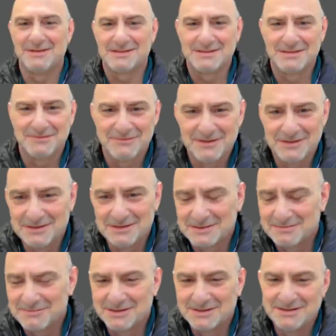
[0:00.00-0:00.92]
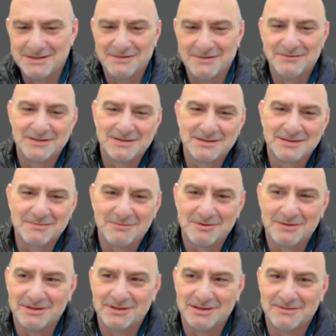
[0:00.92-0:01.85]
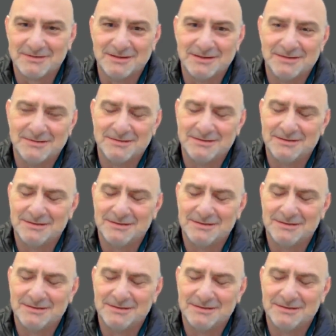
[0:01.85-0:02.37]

that's the thing, especially if it's a small Navy.